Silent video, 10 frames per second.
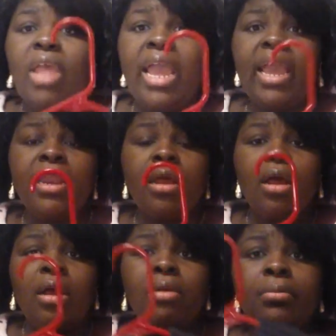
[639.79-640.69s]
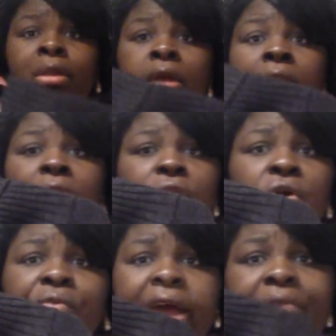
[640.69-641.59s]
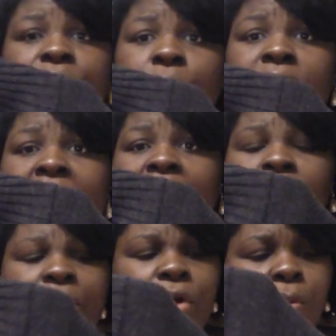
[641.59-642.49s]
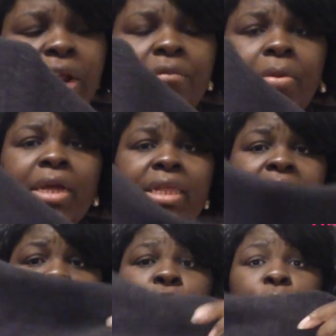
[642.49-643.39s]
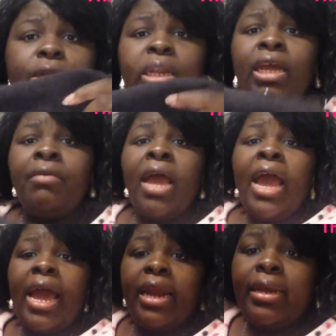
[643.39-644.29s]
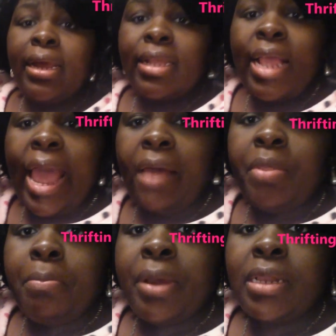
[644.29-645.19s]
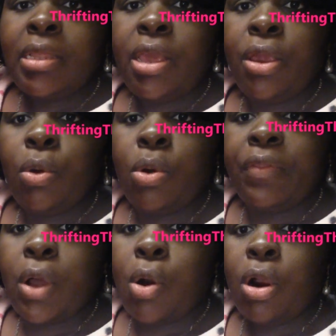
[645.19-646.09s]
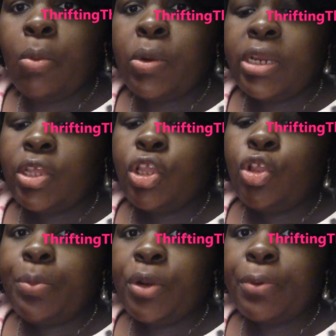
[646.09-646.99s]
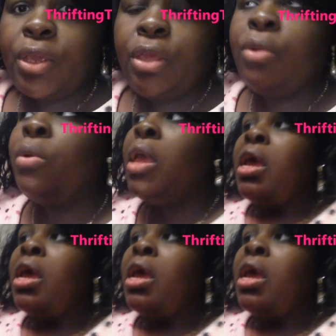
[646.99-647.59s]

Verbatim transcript: and, um, you know, if I have to throw a jacket over it or whatever, because it is short sleeve and it does have the buttons here on the arm, which is super duper cute.